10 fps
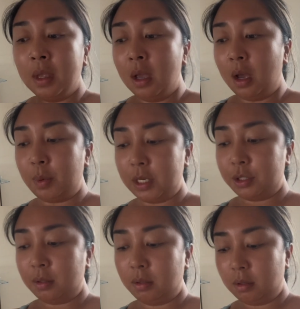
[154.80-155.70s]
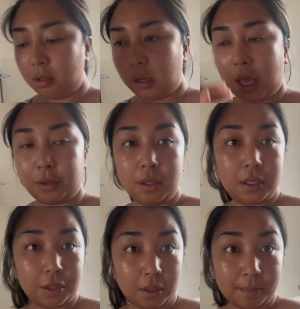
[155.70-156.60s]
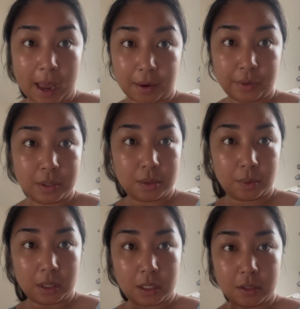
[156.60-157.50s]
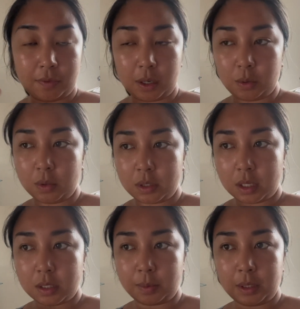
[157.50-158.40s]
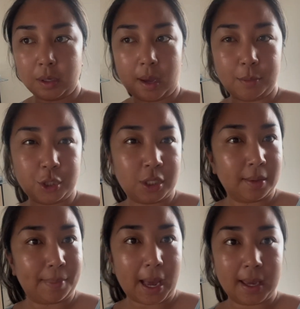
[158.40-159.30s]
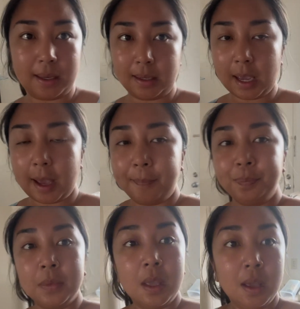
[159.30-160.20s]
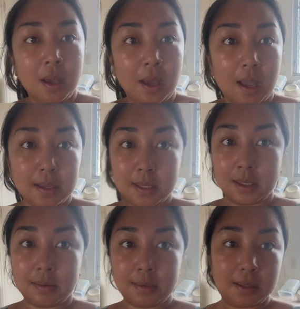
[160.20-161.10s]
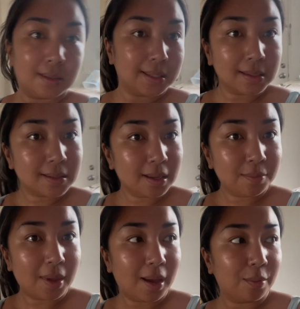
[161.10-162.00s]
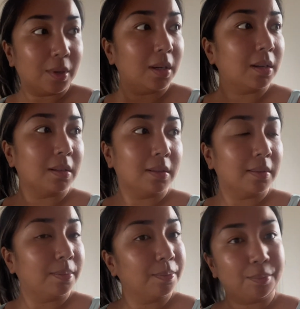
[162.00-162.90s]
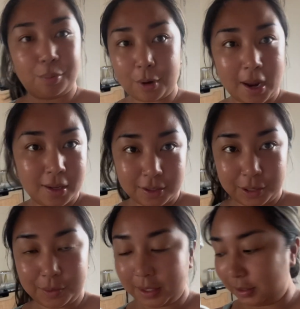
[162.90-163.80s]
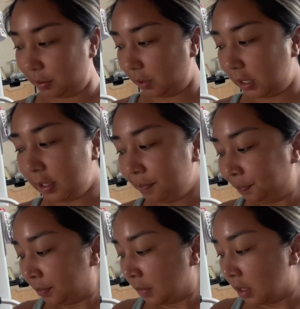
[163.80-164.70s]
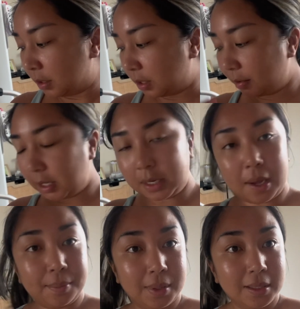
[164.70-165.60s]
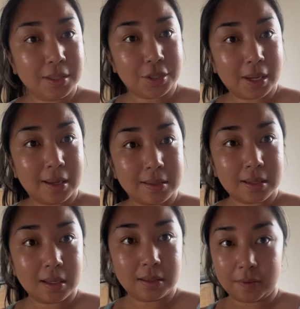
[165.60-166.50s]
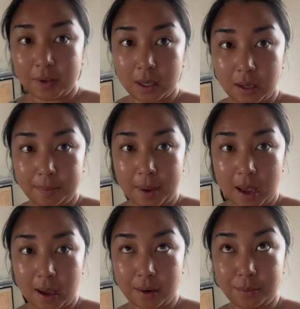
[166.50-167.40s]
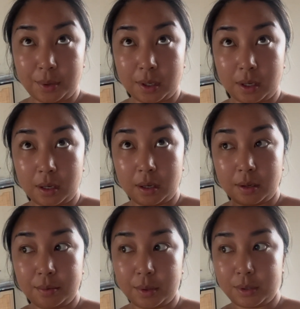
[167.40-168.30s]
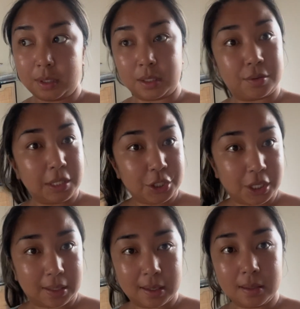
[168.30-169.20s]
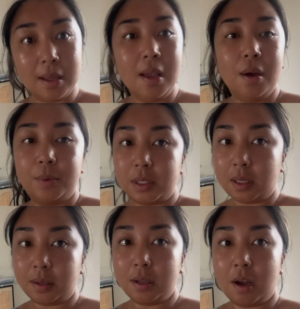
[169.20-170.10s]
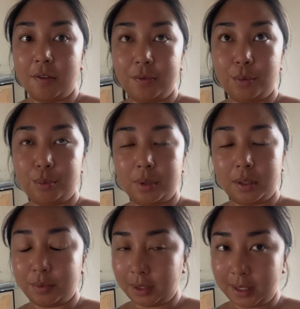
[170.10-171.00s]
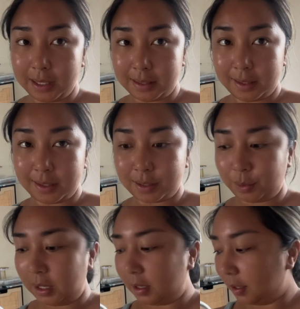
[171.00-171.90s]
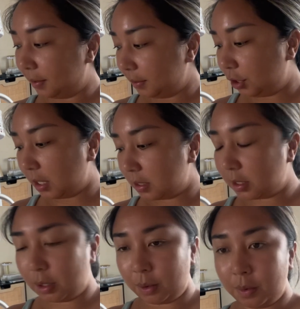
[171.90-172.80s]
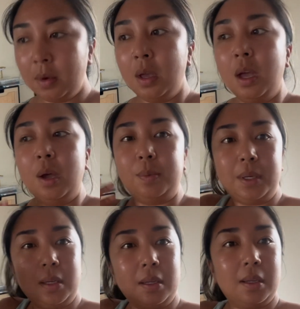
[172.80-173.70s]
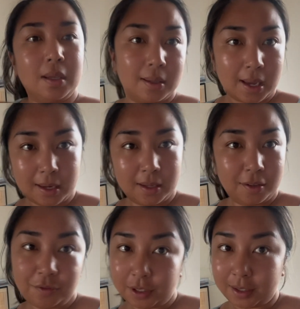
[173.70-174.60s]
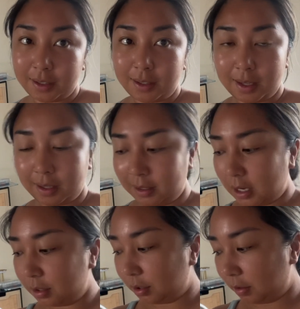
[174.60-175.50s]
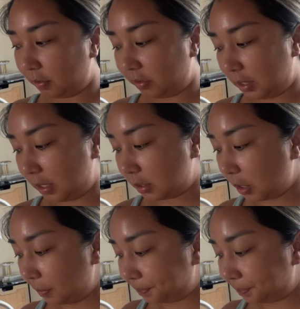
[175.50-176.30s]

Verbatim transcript: We calculated our macros, what each of our goals are, so we know how much to buy and get. It's a system that we're brand new at doing. So right now I'm gonna just divvy up our rotisserie chicken. We're starting off really, really easy this week, just so we can kind of learn and get in the groove of things. So